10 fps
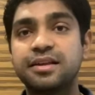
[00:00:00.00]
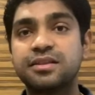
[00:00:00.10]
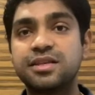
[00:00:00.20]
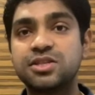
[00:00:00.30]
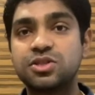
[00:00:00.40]

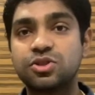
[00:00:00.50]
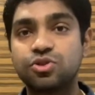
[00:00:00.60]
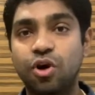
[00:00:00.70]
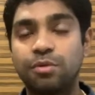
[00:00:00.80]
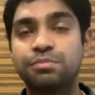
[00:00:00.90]
these
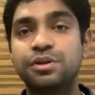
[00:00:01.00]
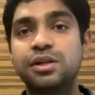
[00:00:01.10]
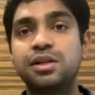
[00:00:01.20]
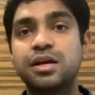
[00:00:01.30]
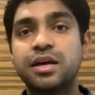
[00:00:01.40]

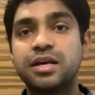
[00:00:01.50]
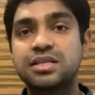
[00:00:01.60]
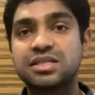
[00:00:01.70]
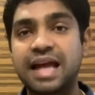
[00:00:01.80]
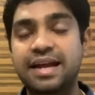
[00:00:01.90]
normal
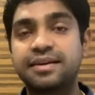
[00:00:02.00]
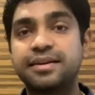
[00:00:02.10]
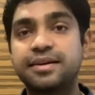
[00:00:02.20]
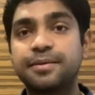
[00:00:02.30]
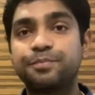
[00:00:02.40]

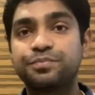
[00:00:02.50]
standard